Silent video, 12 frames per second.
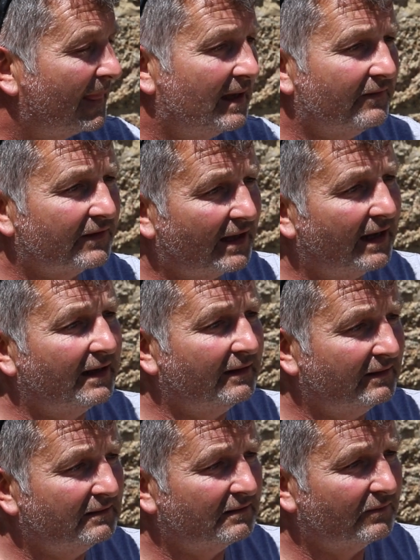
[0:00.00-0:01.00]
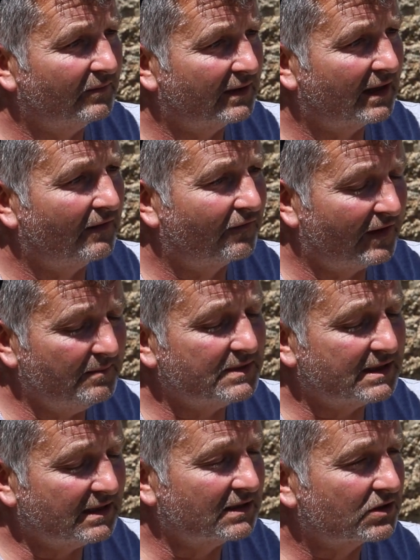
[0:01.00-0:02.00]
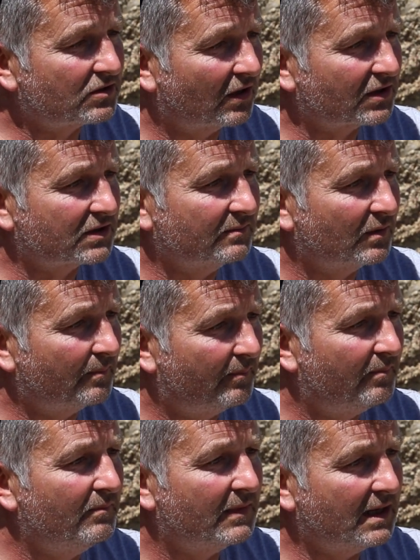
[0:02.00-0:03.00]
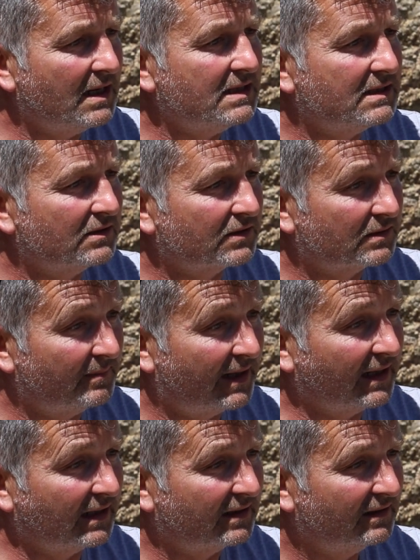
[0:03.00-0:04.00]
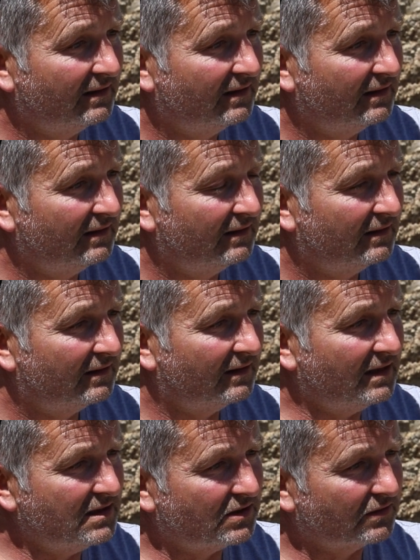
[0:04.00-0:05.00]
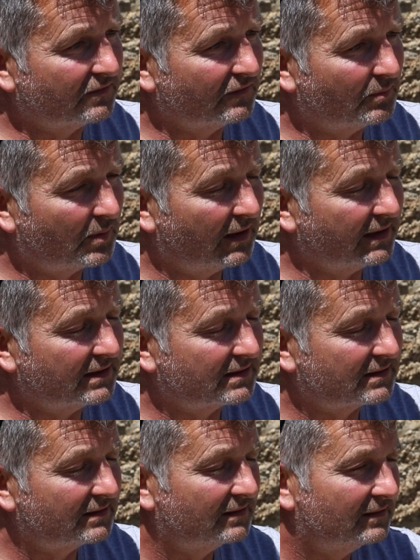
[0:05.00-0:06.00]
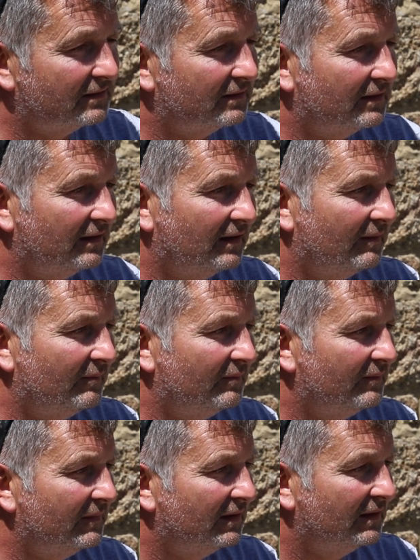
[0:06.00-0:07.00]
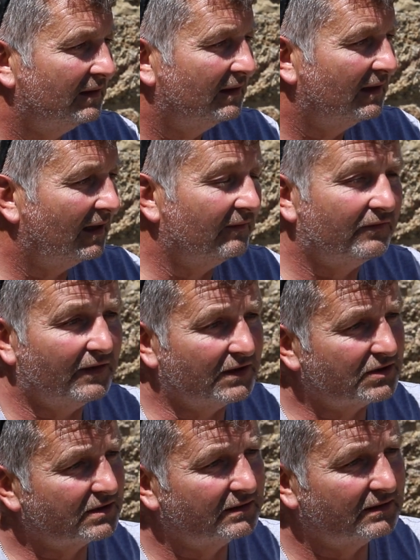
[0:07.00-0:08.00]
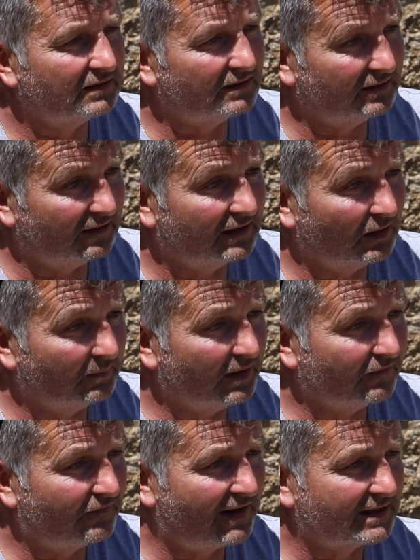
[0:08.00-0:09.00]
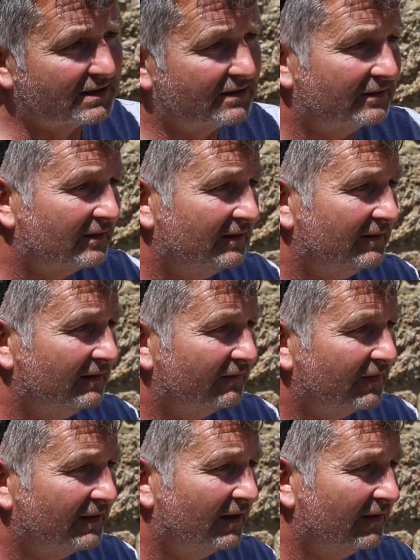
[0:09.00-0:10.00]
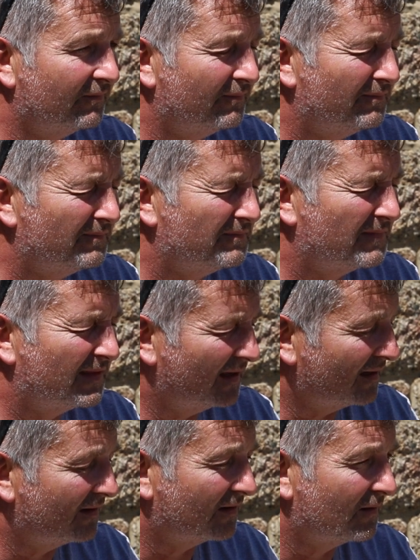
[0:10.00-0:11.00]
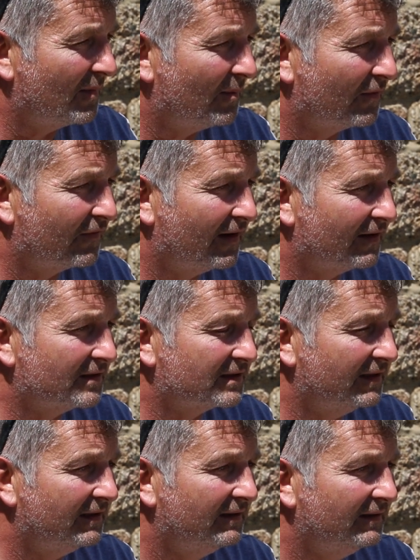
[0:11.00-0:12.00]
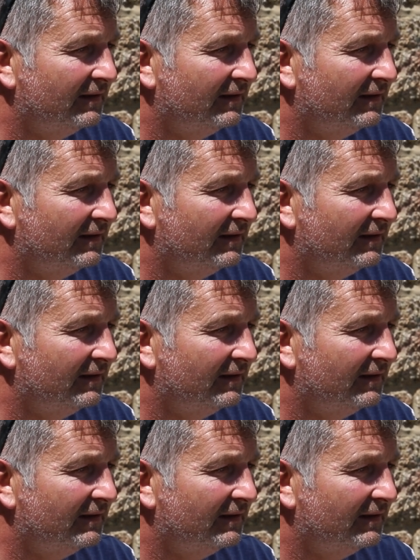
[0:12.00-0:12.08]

Even they, with their flimsy construction, were easier to make, easier to replace, and fished a little bit faster. I think I can remember Father saying.